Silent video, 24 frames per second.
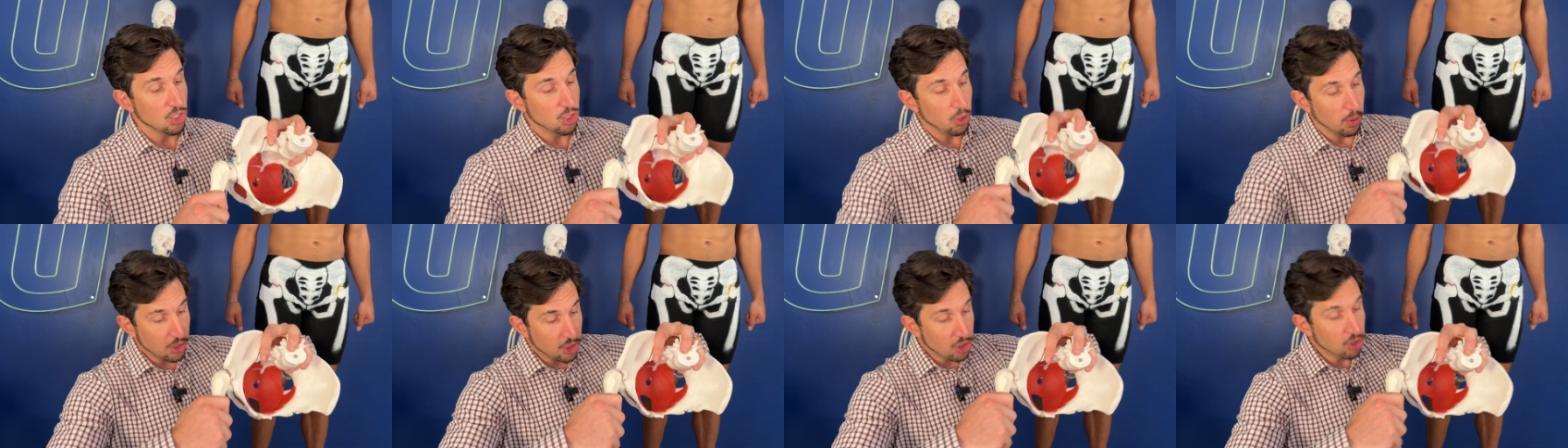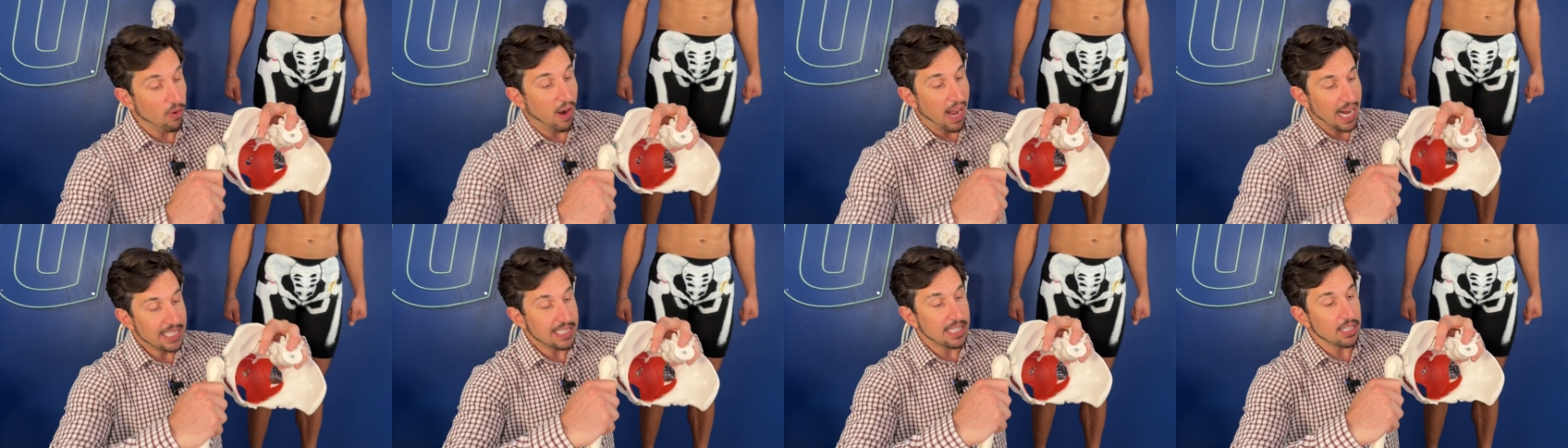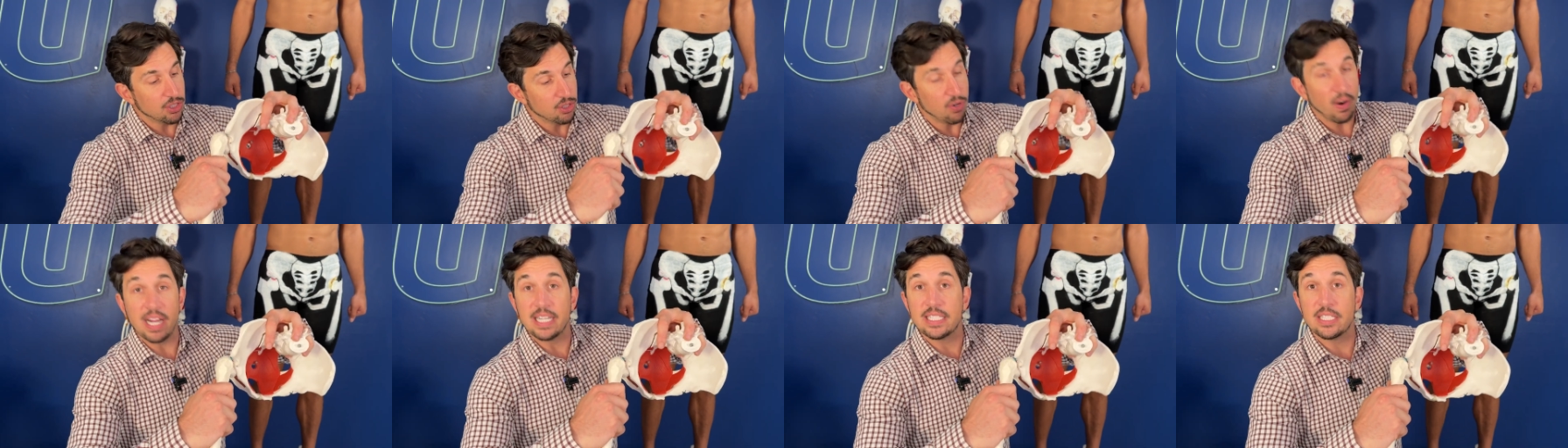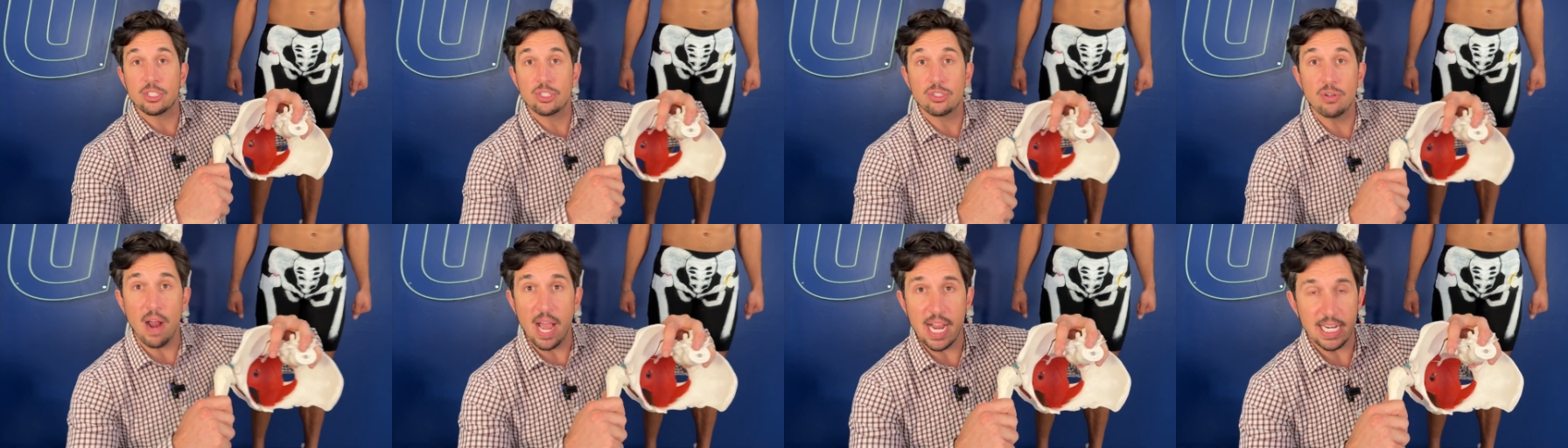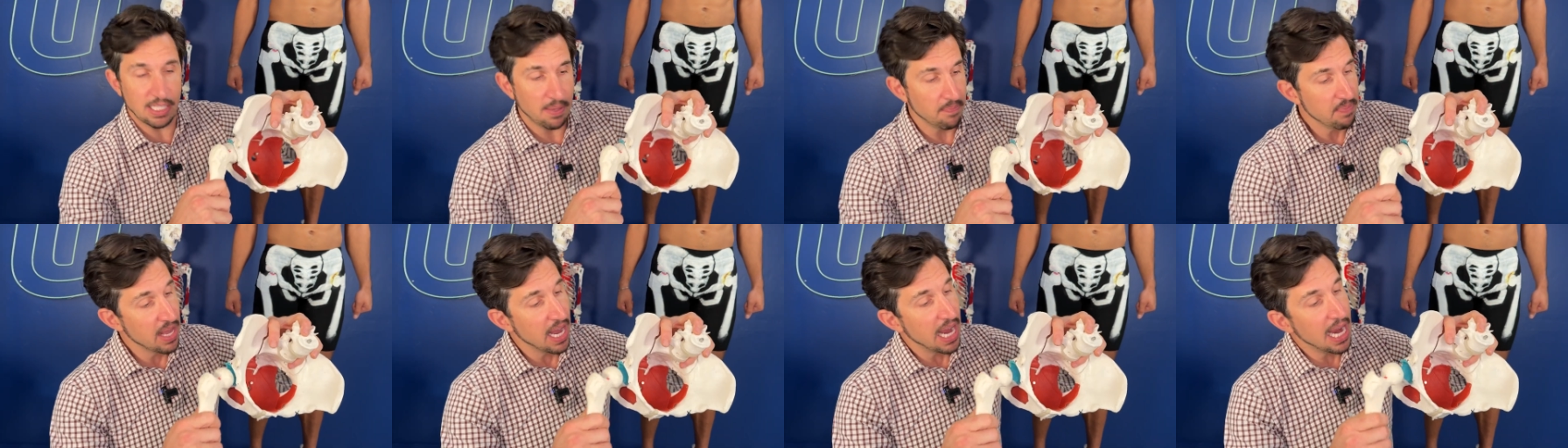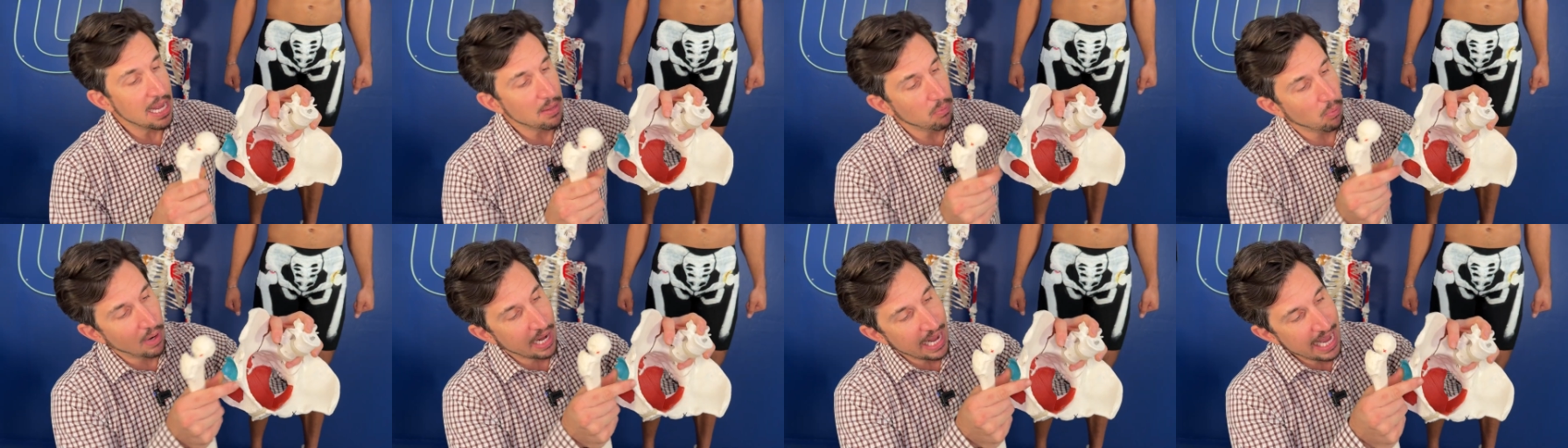So it strikes, it strikes, it strikes.
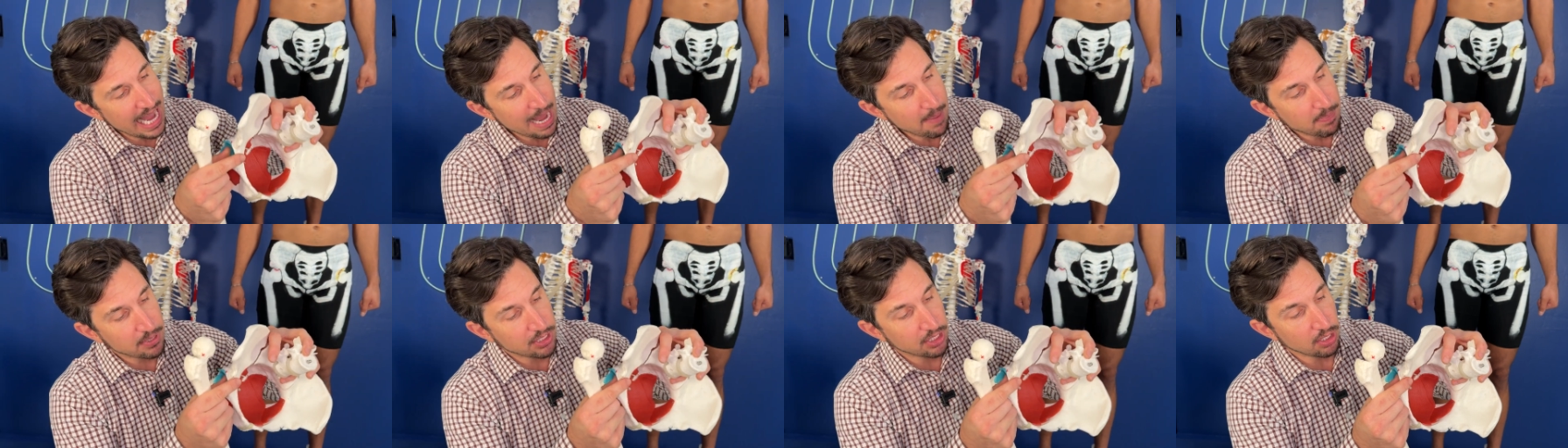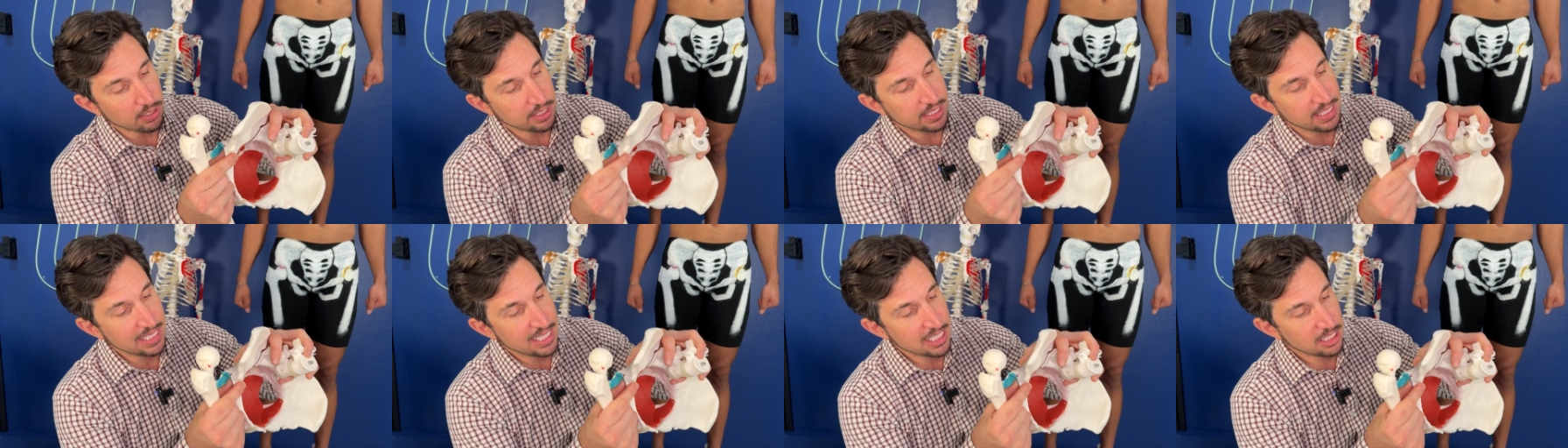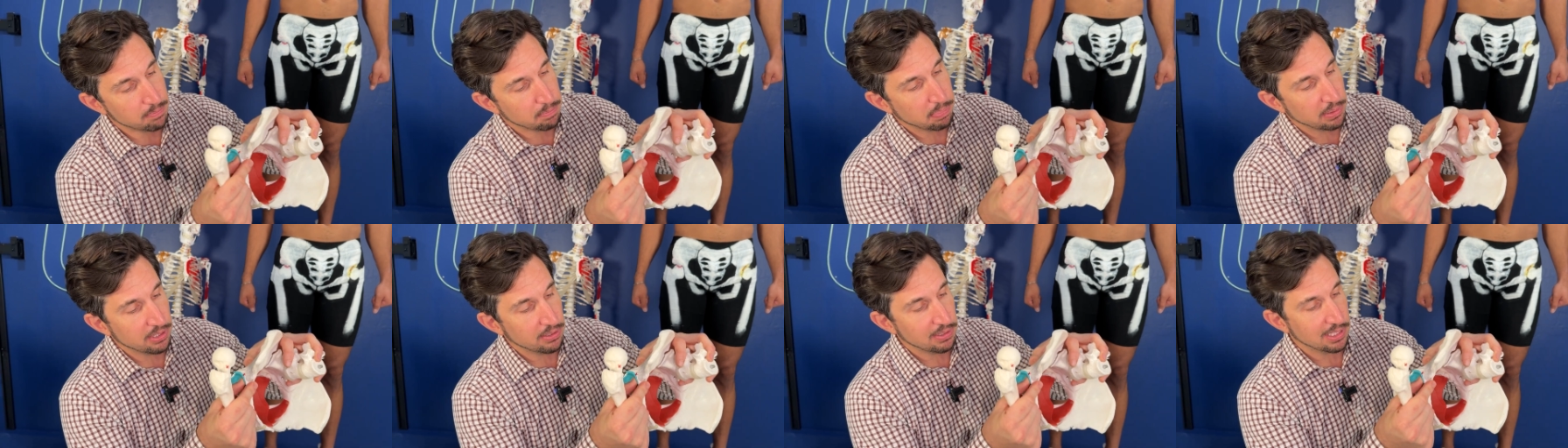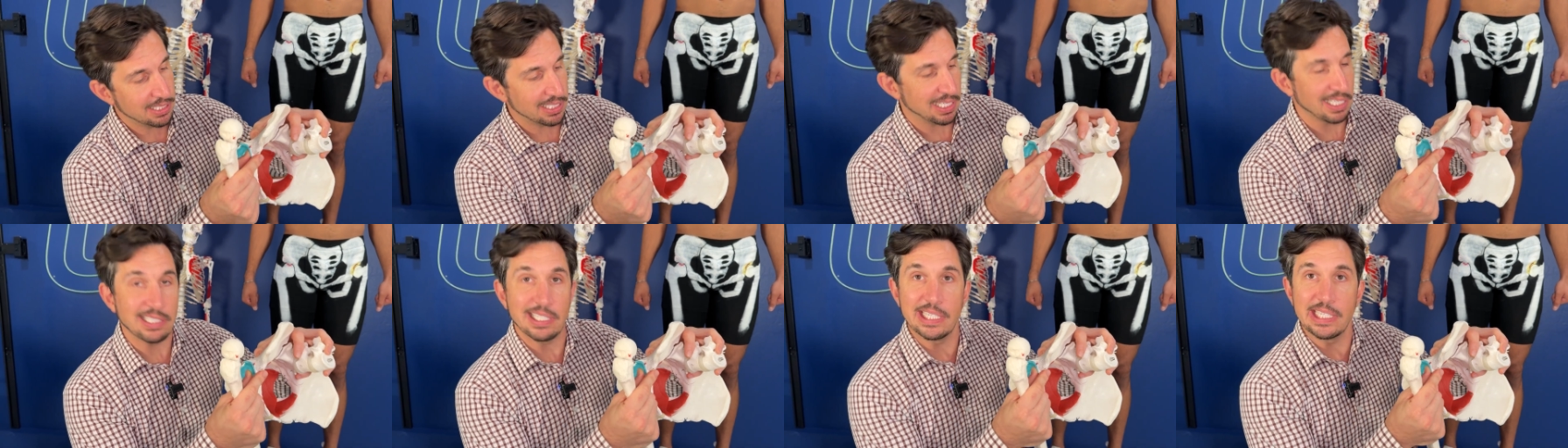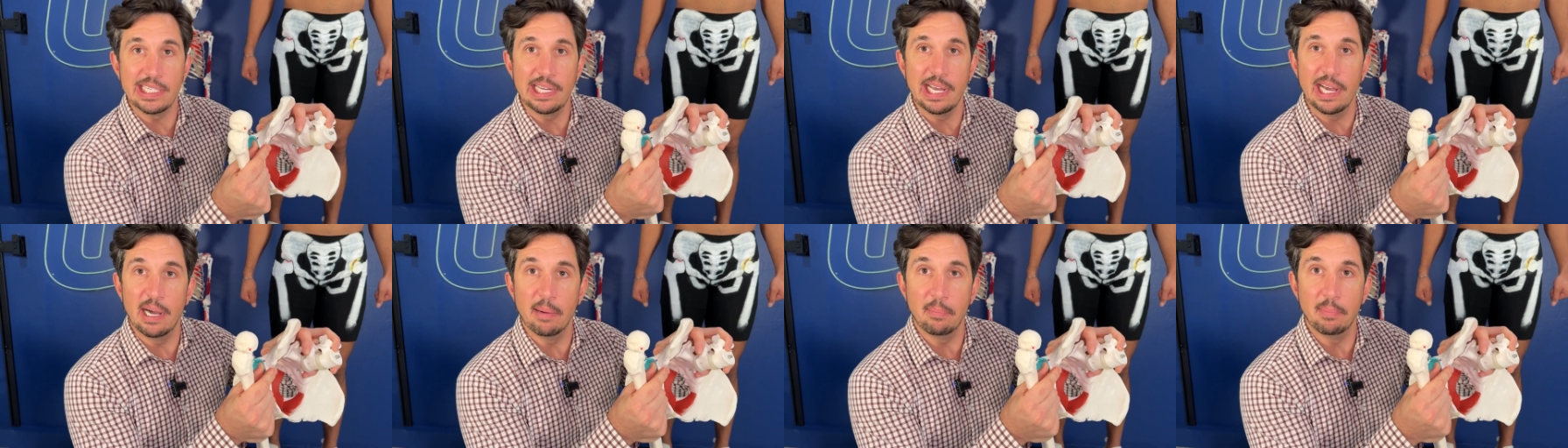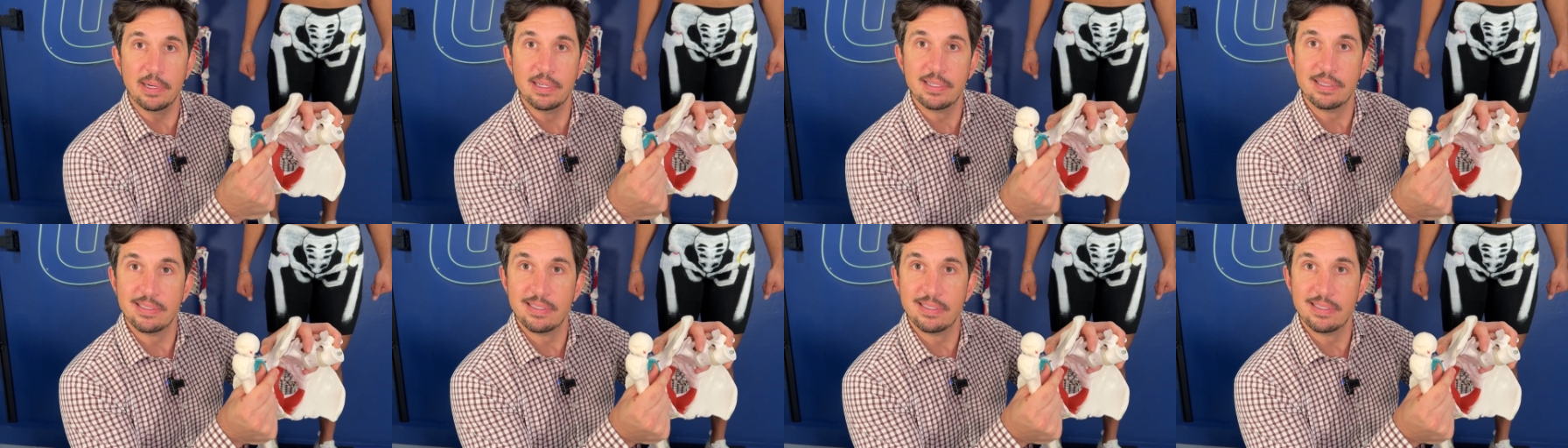And what happens though, see this blue? This is actually gum.